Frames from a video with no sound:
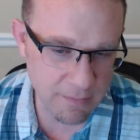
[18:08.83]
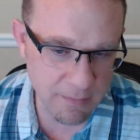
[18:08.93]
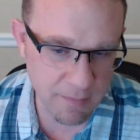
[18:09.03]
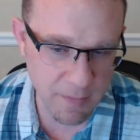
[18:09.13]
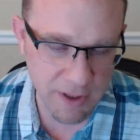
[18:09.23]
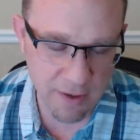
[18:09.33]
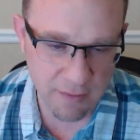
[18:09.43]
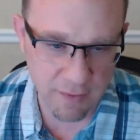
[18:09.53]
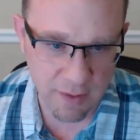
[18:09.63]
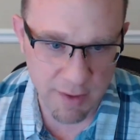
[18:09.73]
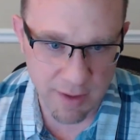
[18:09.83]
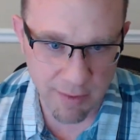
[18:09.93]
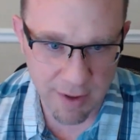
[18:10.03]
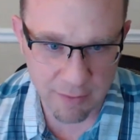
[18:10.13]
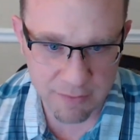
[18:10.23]
we heard a little bit
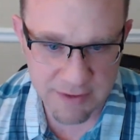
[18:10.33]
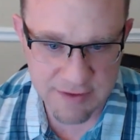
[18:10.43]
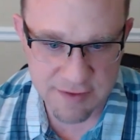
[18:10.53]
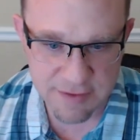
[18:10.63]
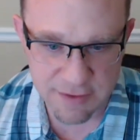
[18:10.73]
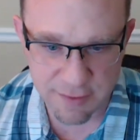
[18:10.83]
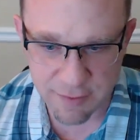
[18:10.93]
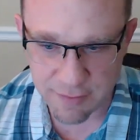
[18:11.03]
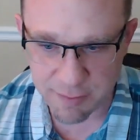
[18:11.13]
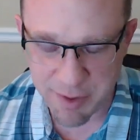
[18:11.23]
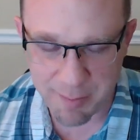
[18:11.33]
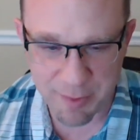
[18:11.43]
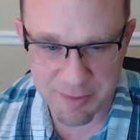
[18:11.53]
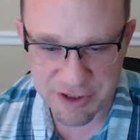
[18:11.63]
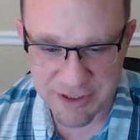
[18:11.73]
about this new bumper
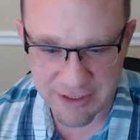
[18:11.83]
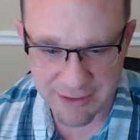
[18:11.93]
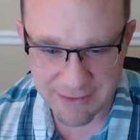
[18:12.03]
machine.